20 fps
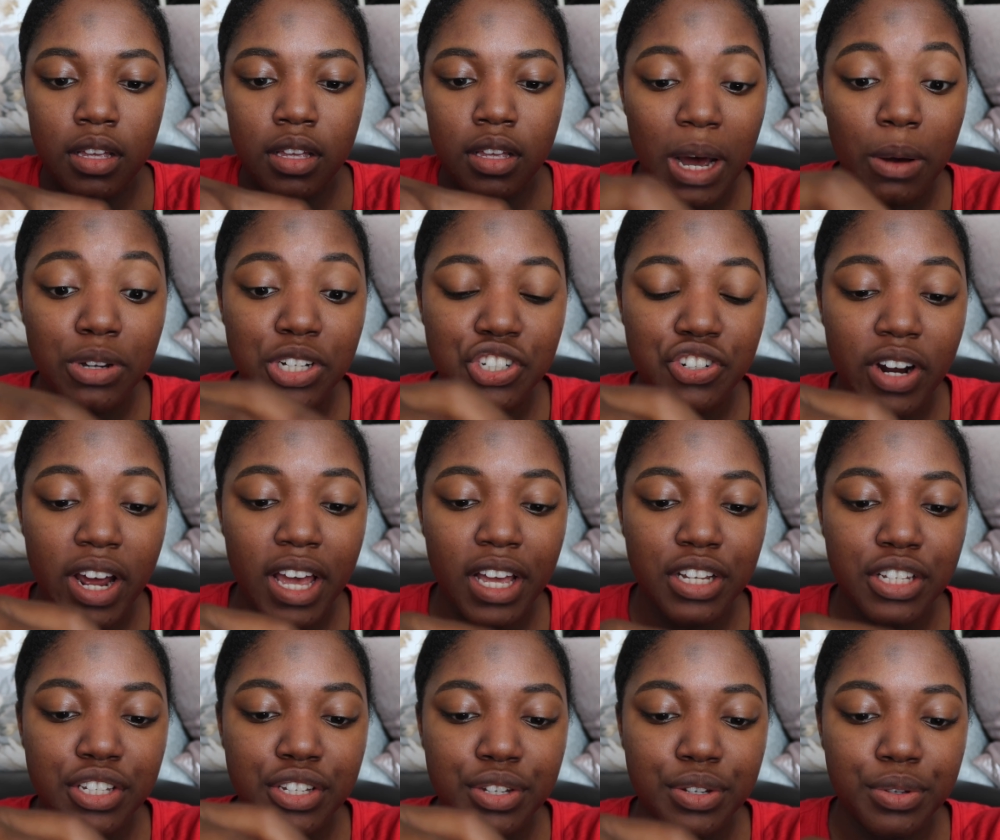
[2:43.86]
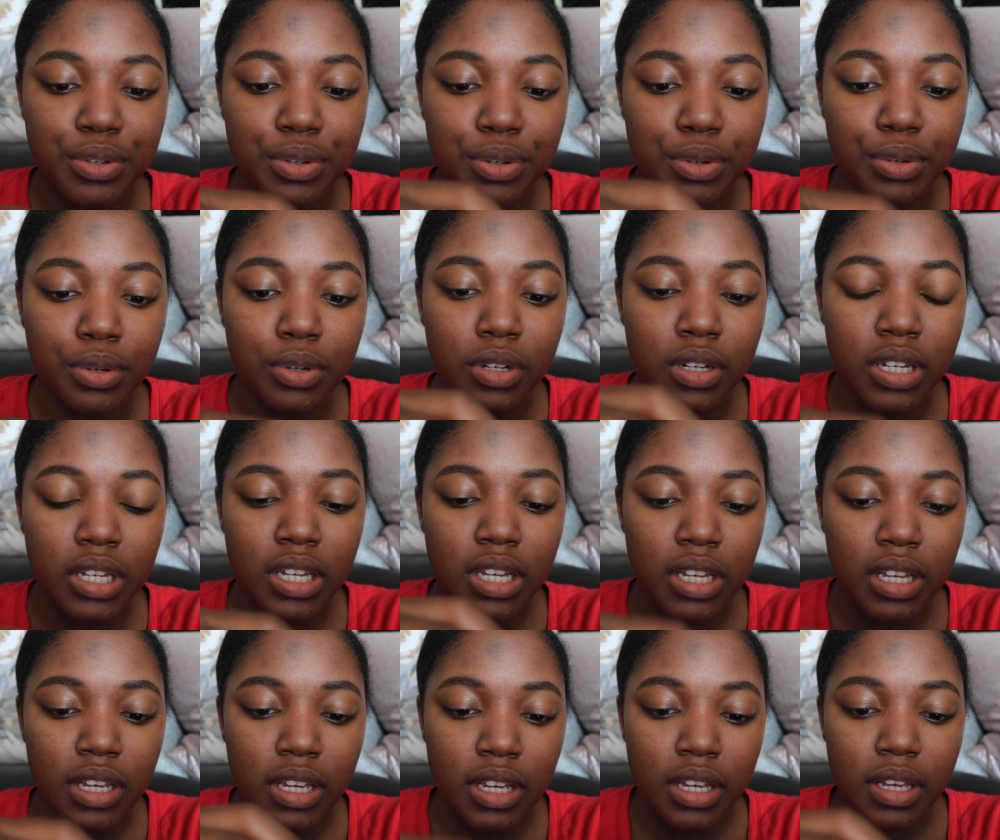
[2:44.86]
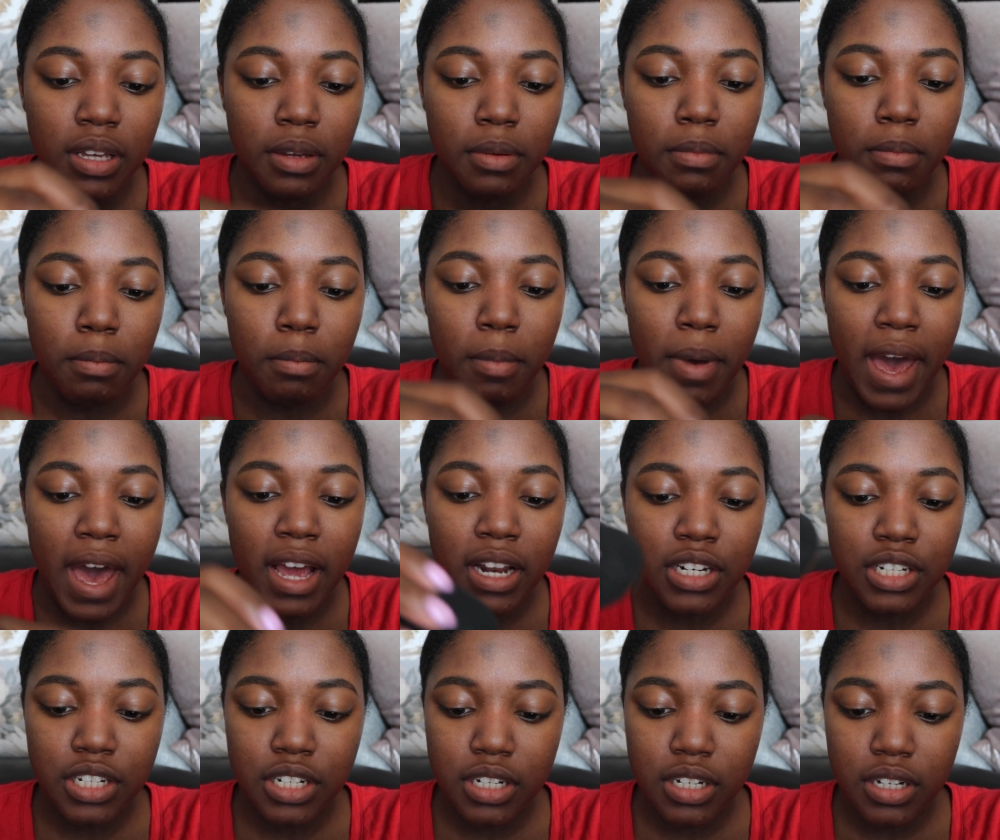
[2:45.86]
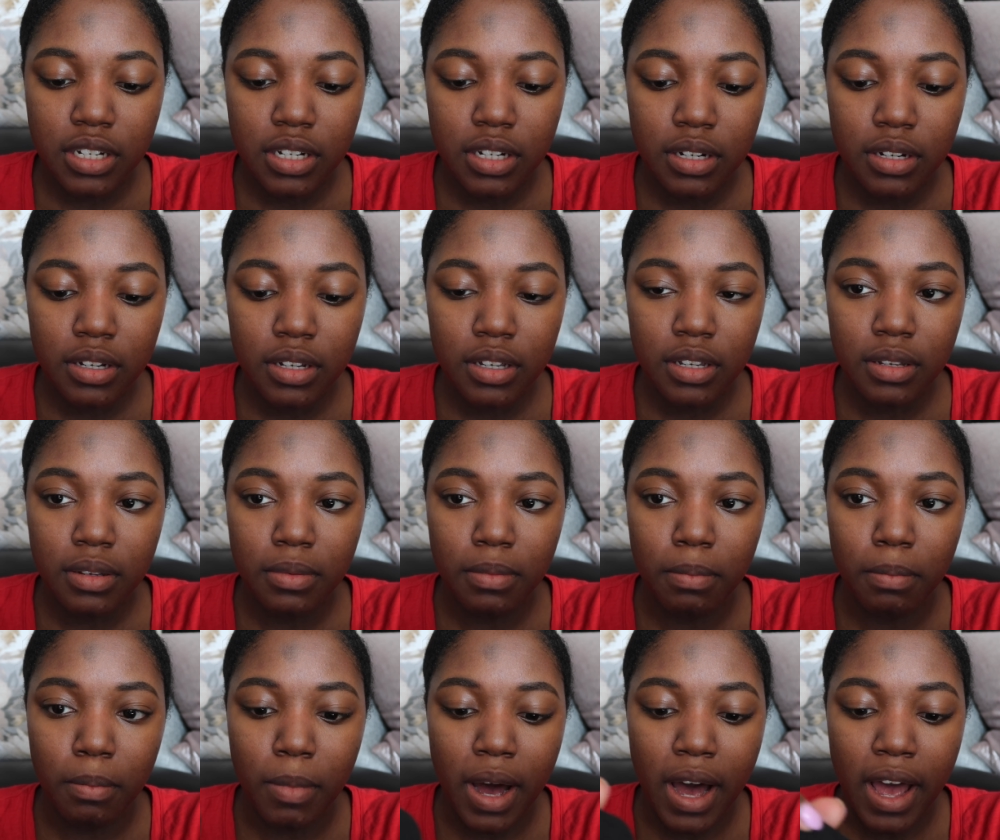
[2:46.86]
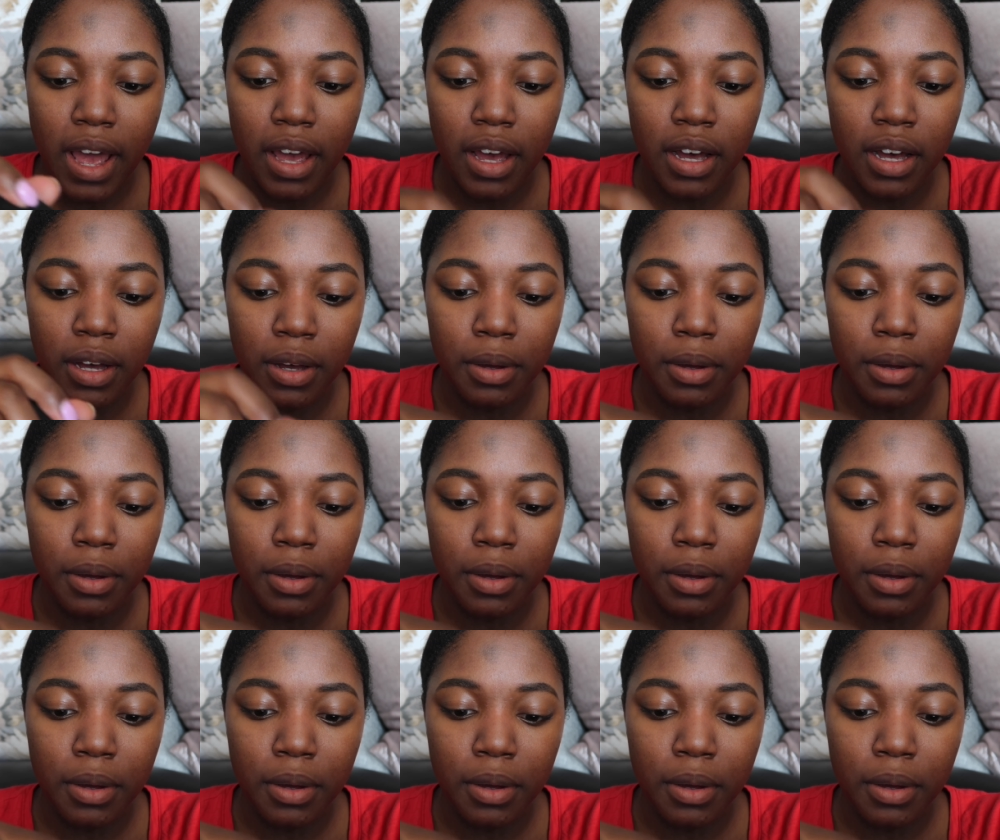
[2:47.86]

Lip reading: When I was trying to match my